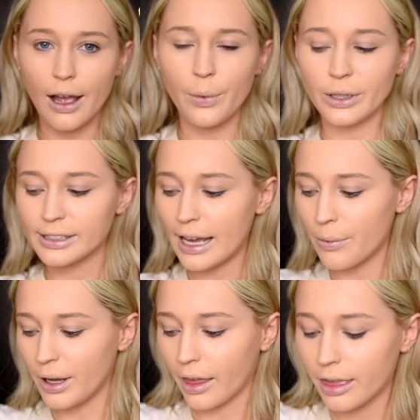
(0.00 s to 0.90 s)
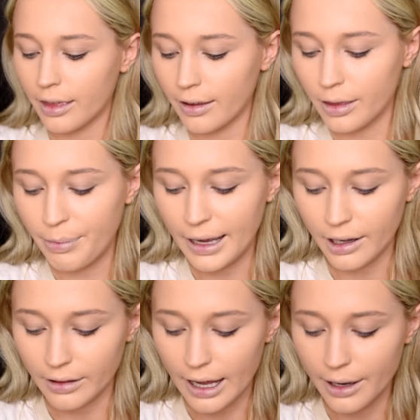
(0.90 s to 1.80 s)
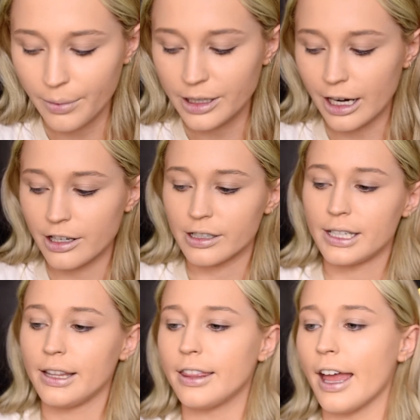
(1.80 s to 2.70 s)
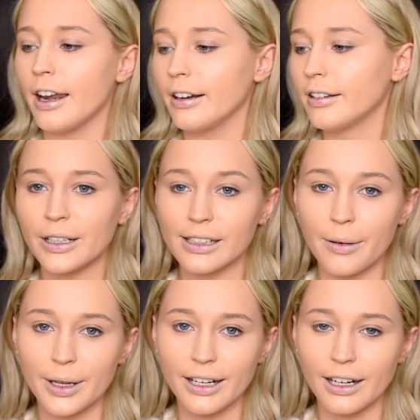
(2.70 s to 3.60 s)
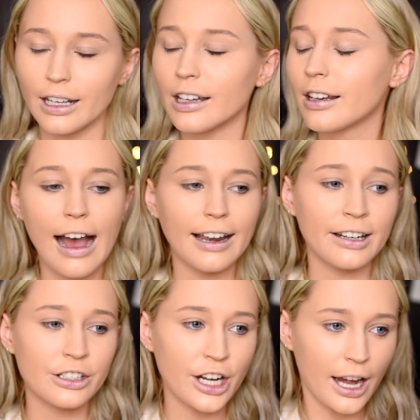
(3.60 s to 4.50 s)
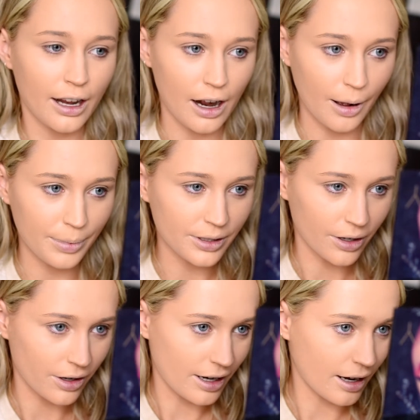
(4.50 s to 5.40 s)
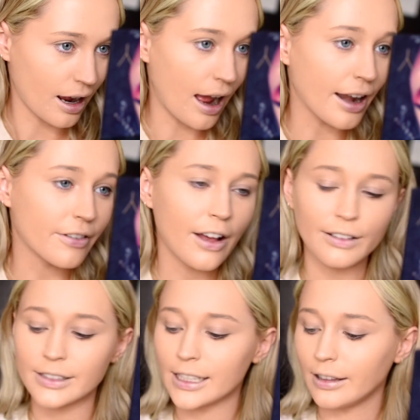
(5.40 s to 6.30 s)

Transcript: I will say with the pink light, which I just did then because I'm an idiot, I didn't shake it up, so it kind of has